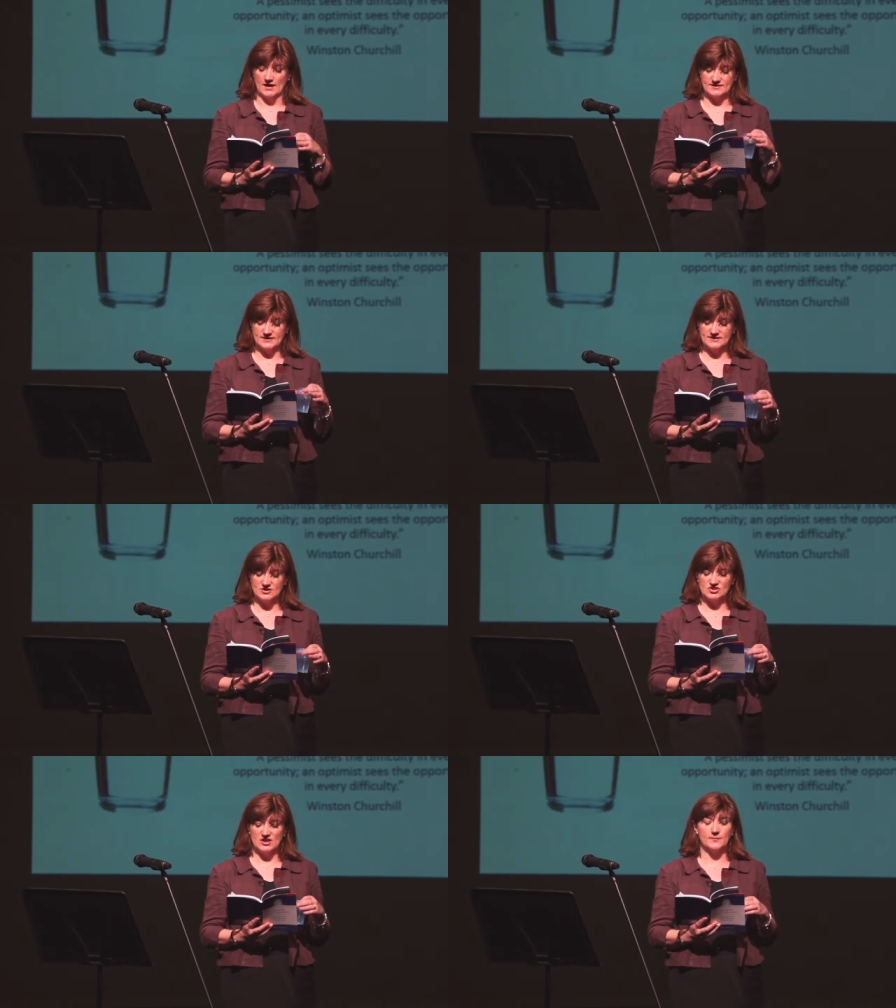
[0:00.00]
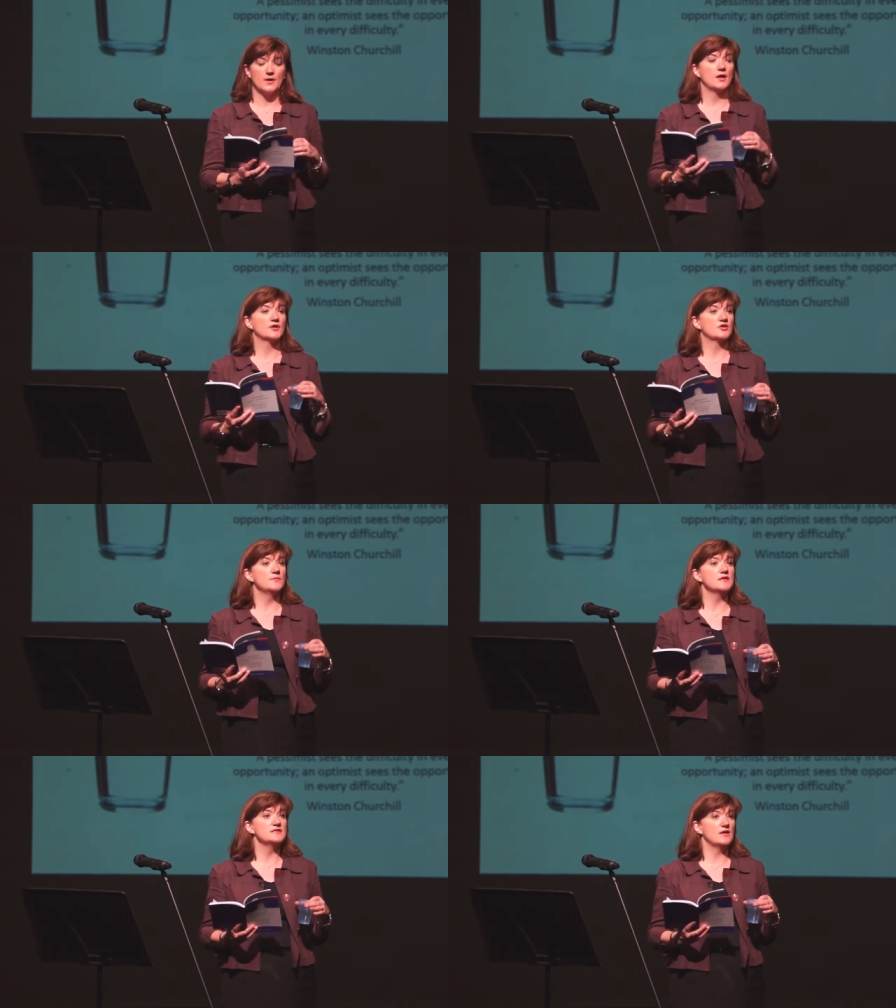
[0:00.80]
citizenship,
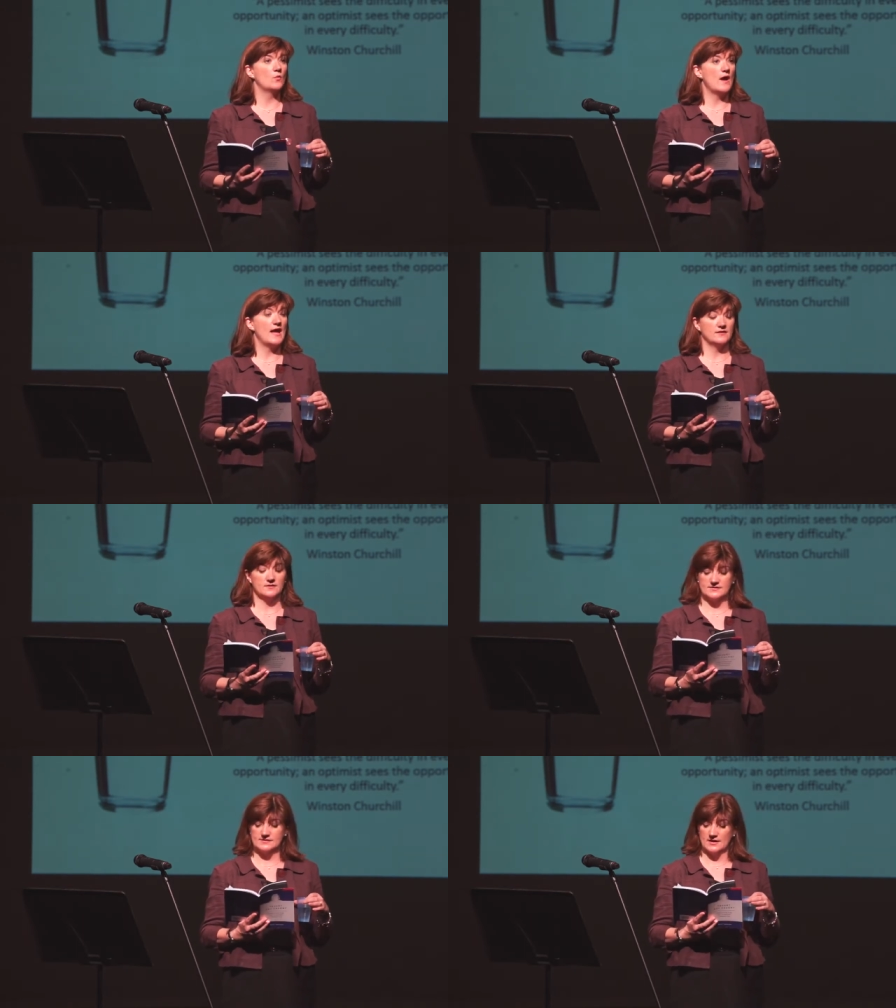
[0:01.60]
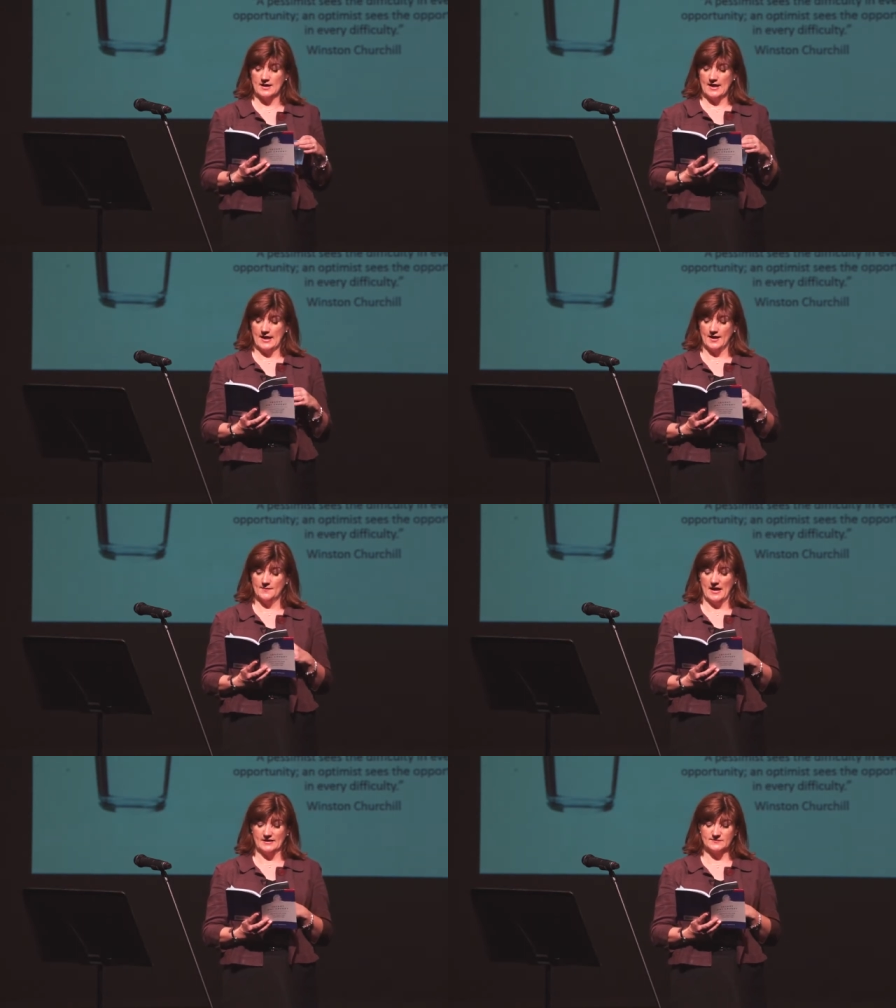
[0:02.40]
community awareness,
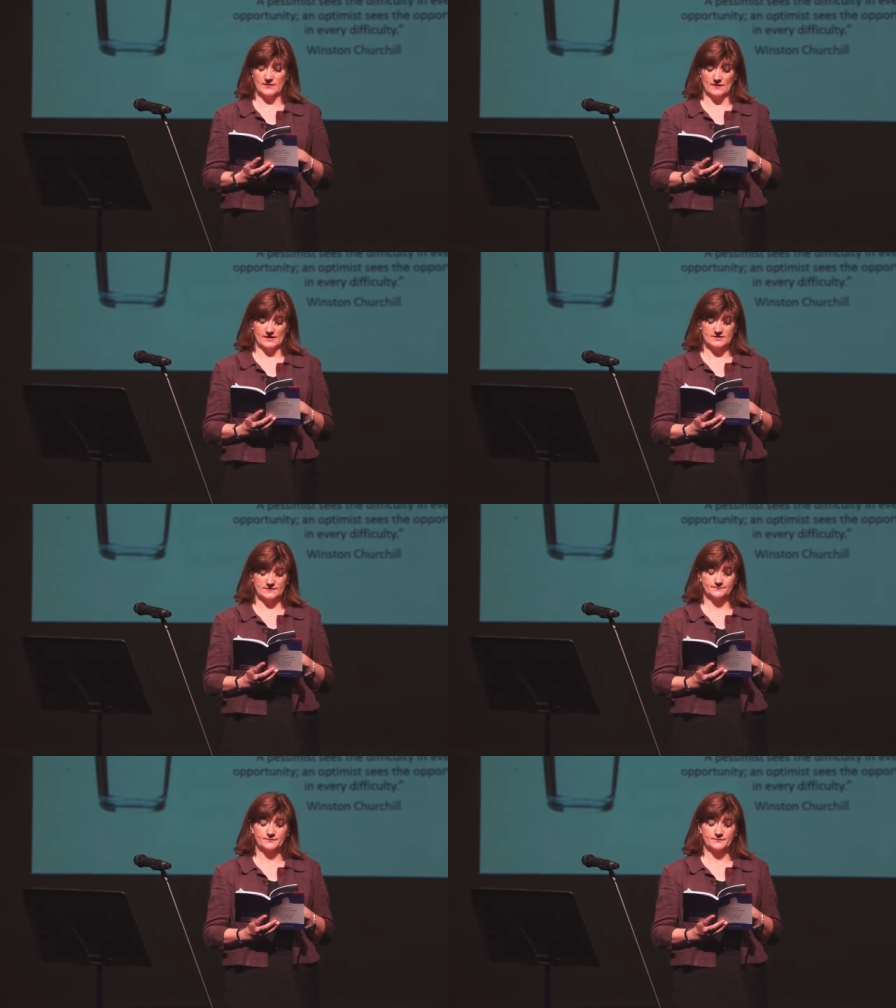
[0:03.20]
and spirit.